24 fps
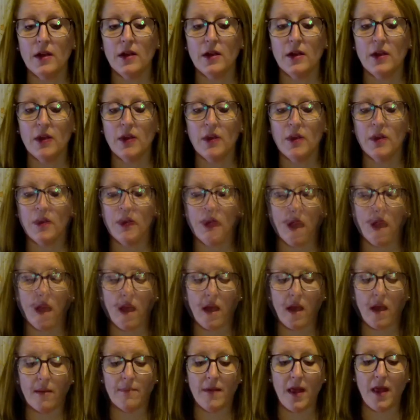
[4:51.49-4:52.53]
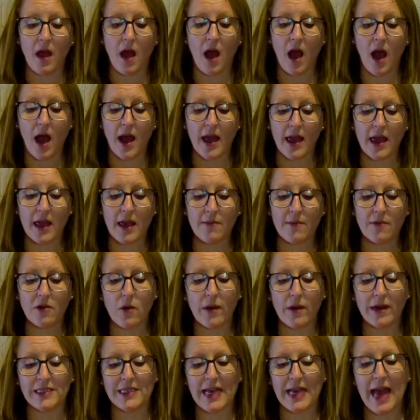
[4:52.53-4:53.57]
So I am
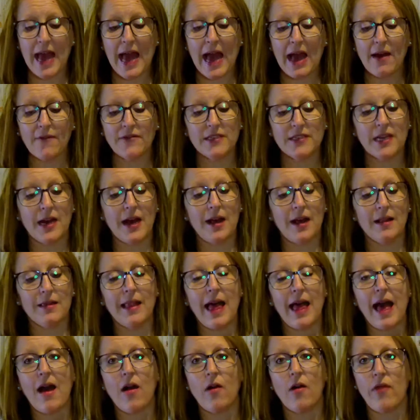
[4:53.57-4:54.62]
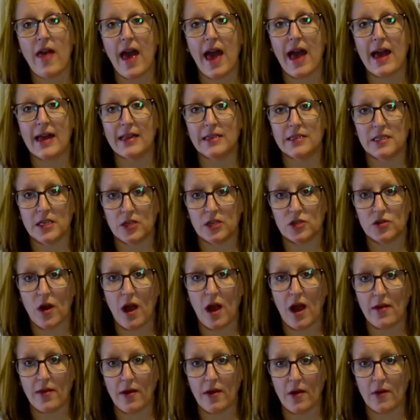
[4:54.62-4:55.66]
going to have to allow that to
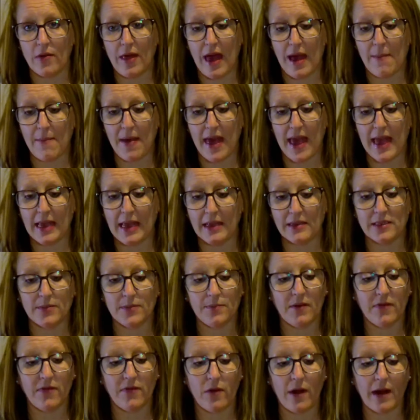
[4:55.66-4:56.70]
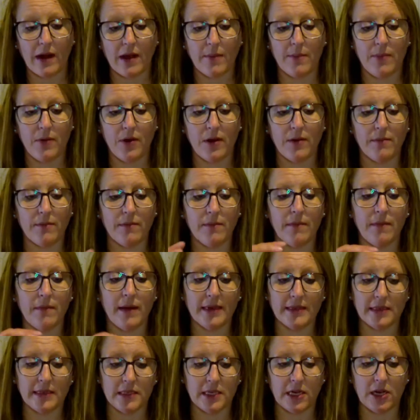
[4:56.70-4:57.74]
dry though, that paint, before I can put my
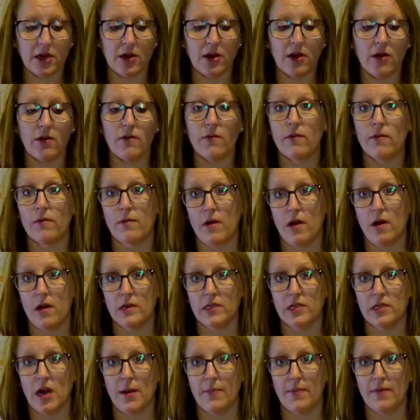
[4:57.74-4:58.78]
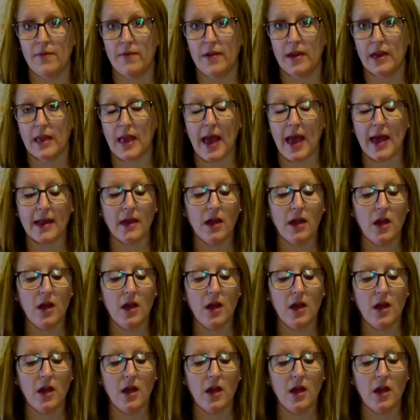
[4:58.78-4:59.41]
sticker on top of it again.